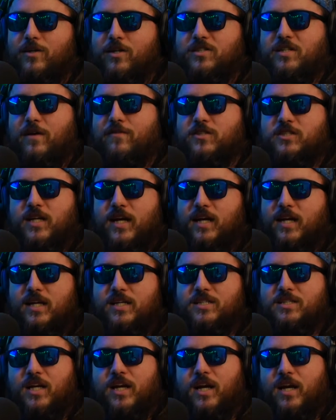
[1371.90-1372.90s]
just have Sadie
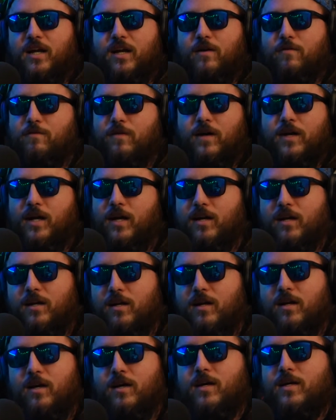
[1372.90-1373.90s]
also, Sink in a
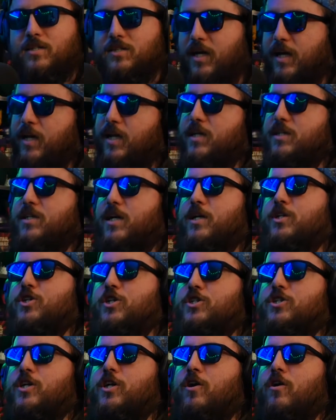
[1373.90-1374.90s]
fucking Sadie Sink's
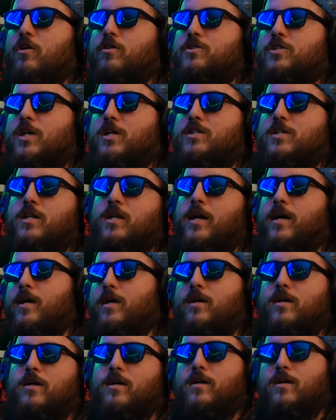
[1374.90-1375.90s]
just in all season,
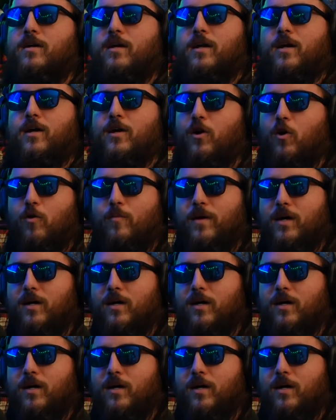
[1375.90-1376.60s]
like, in a coma.